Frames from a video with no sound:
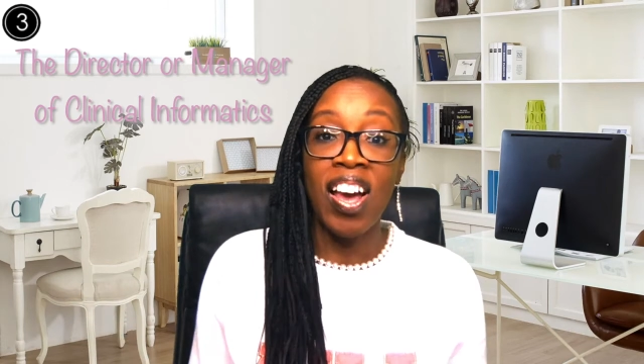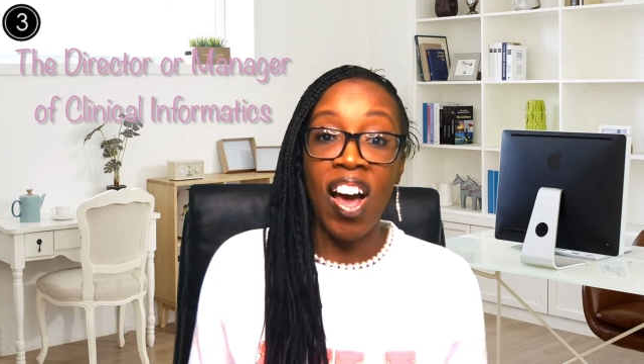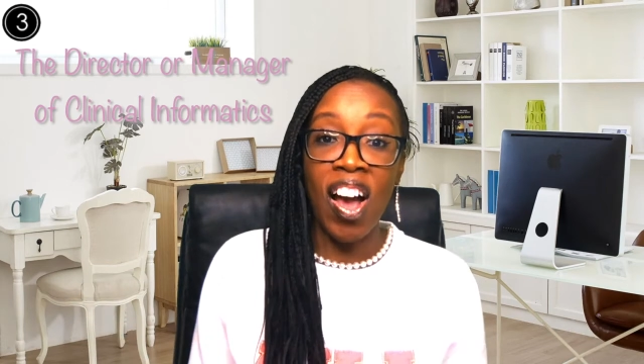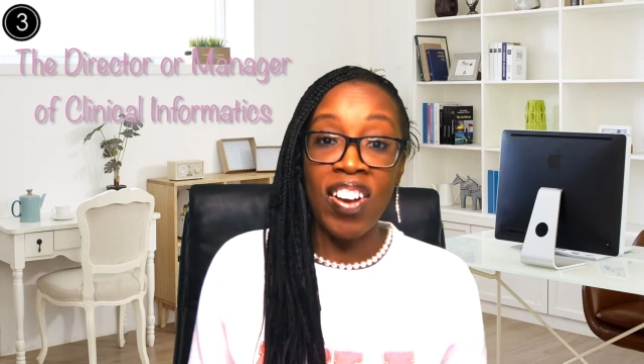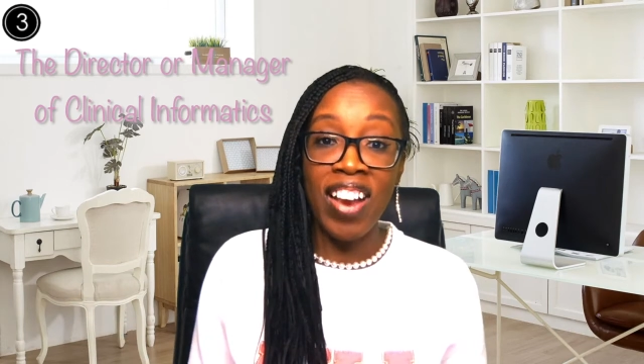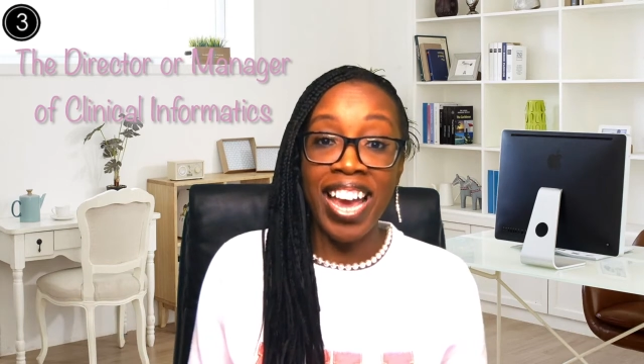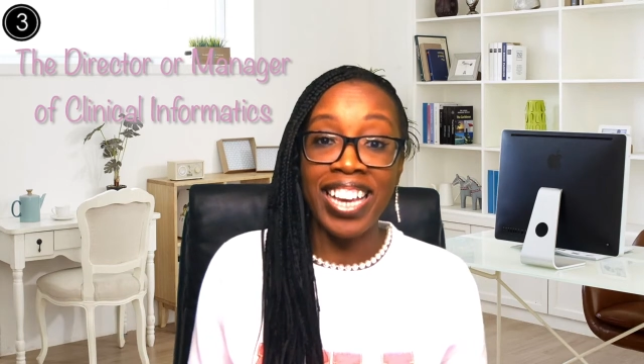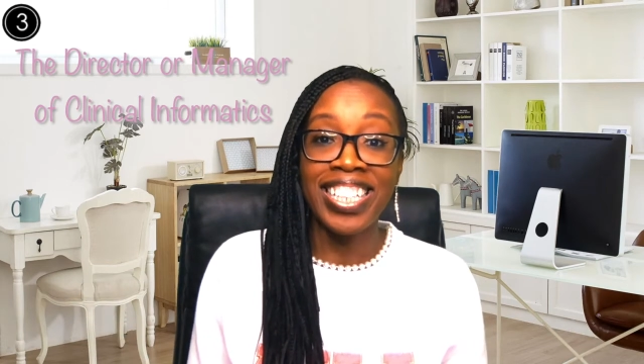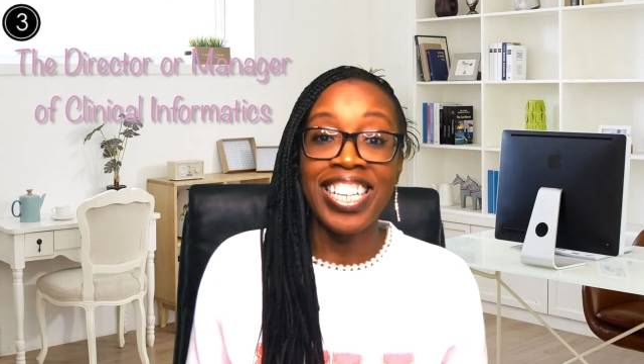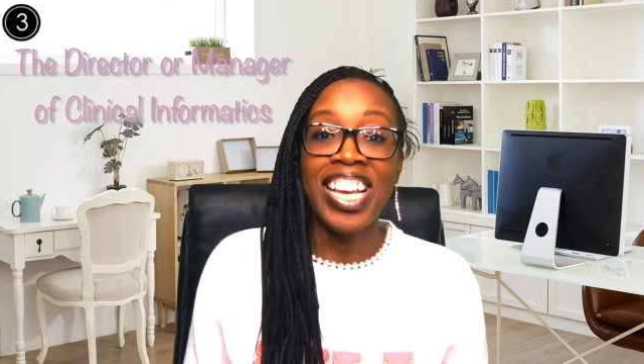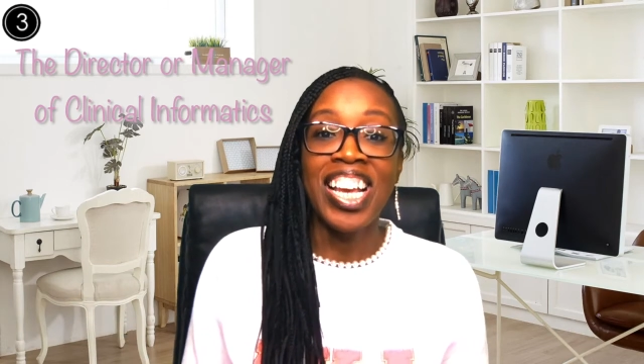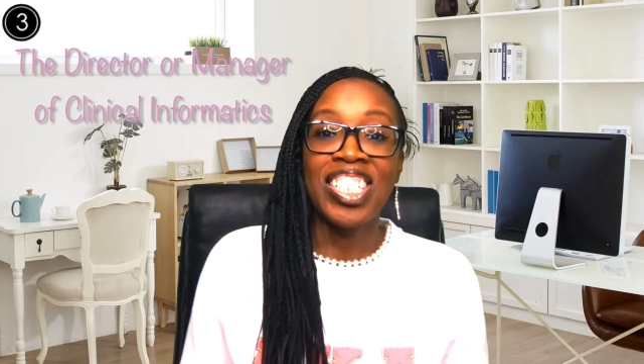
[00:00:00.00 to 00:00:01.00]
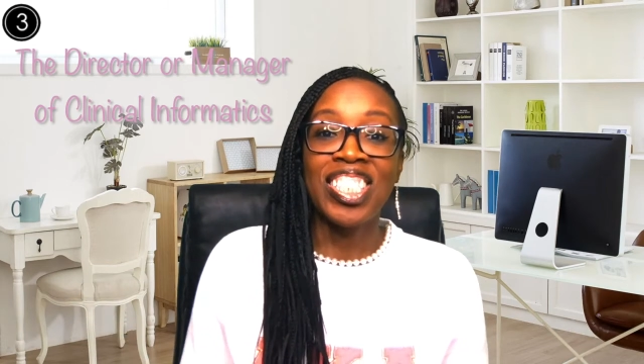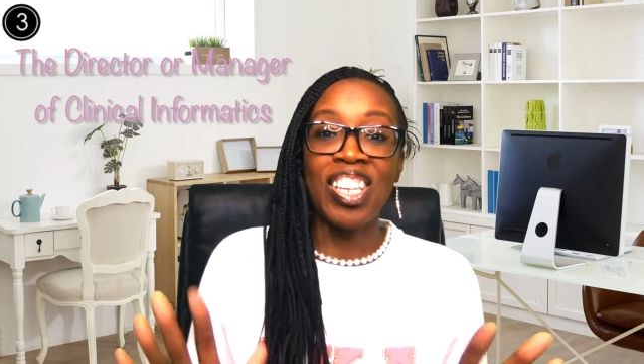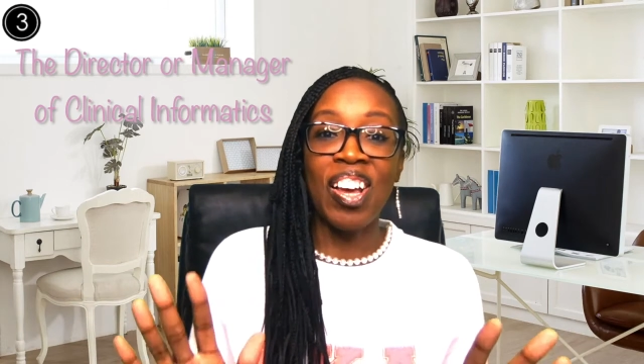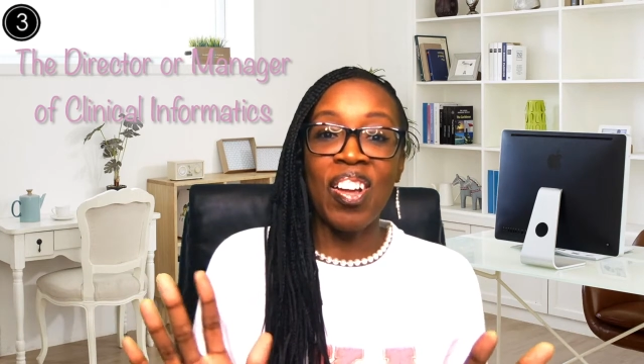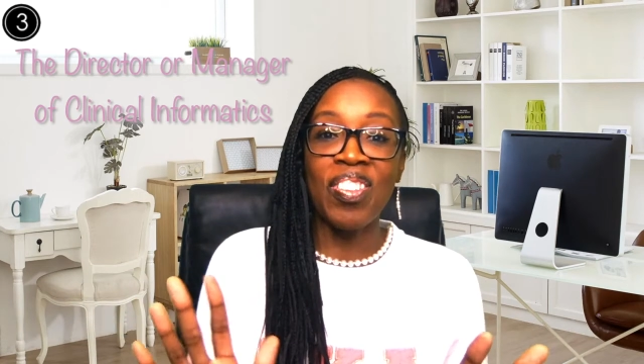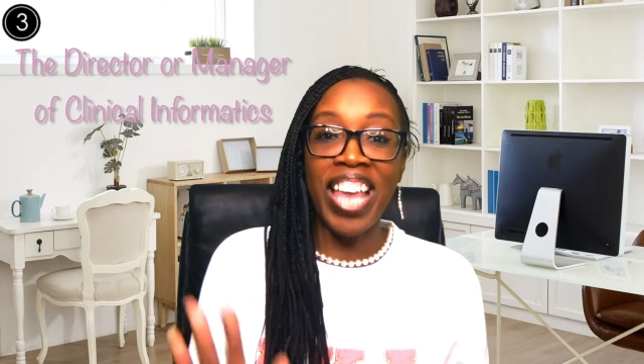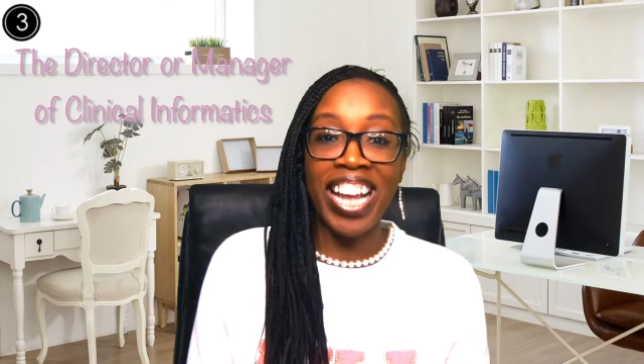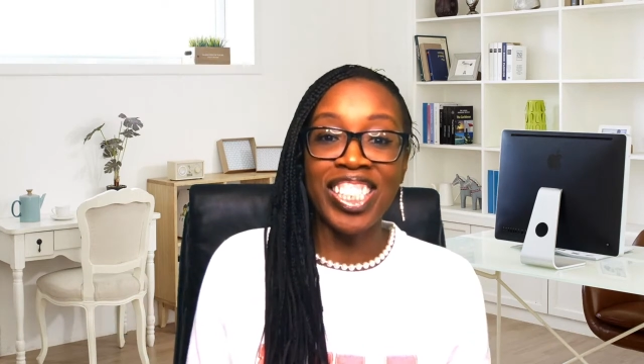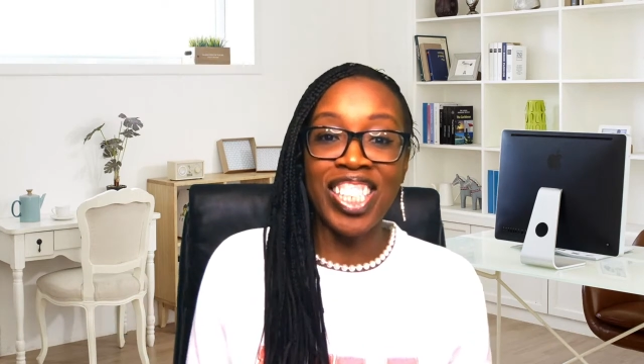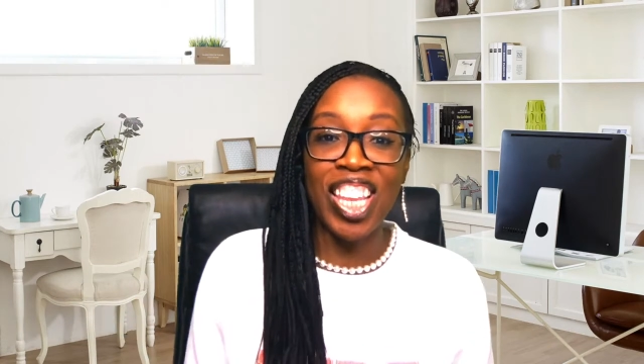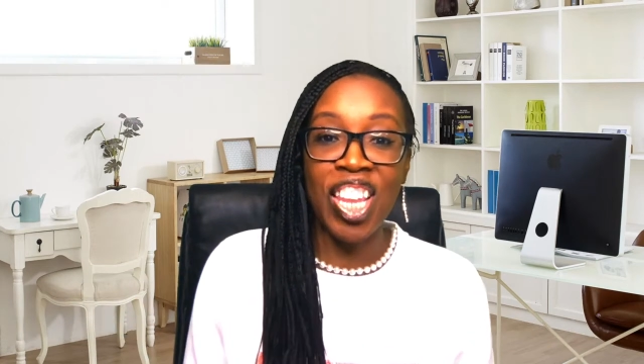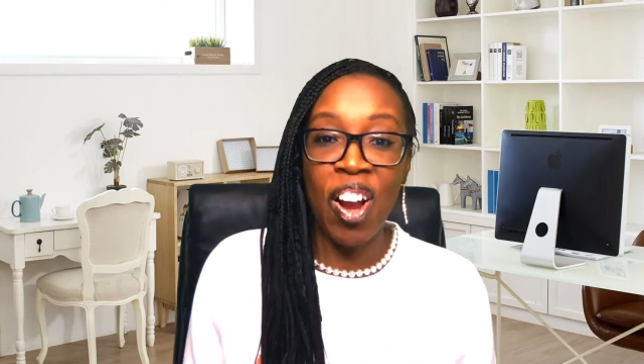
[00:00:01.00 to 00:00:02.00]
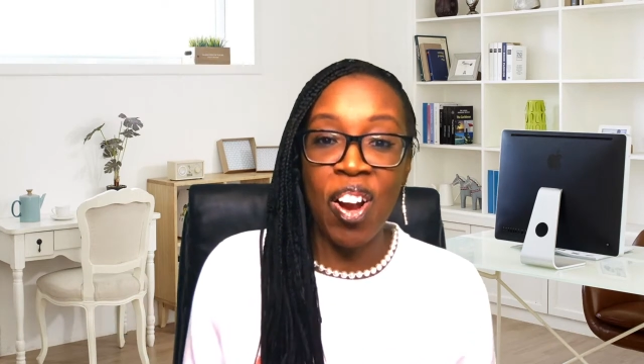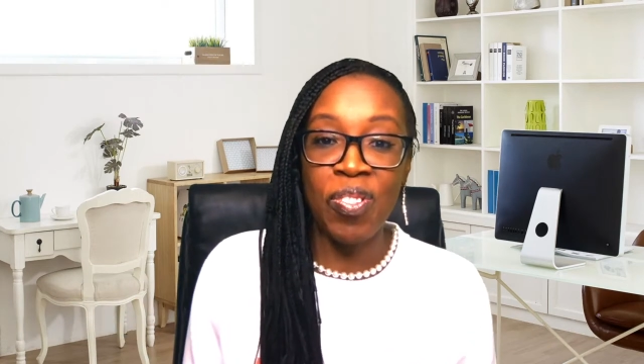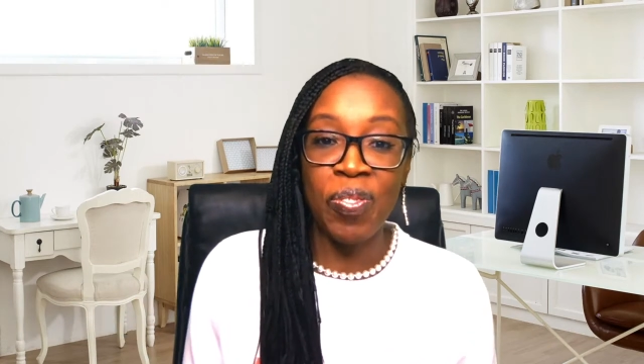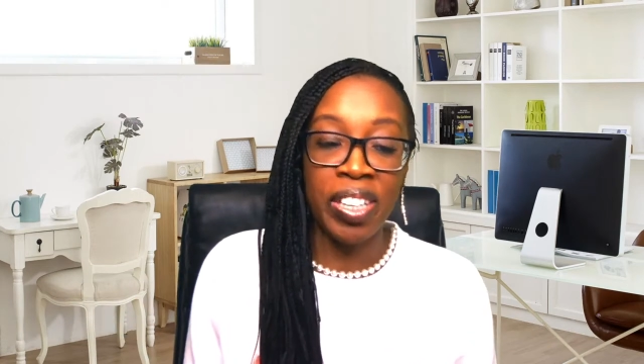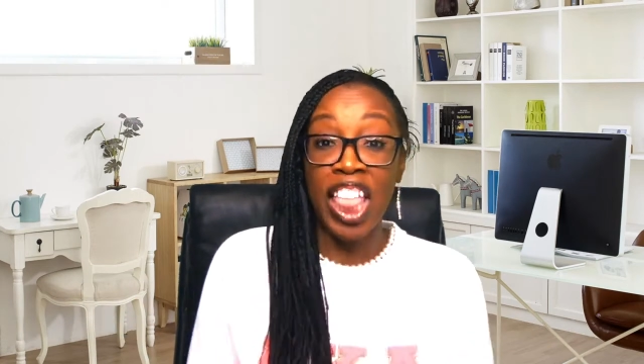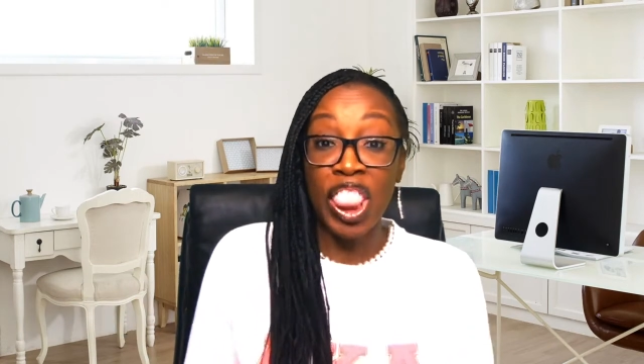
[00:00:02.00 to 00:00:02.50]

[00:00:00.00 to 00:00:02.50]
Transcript: All right. So that's the third one.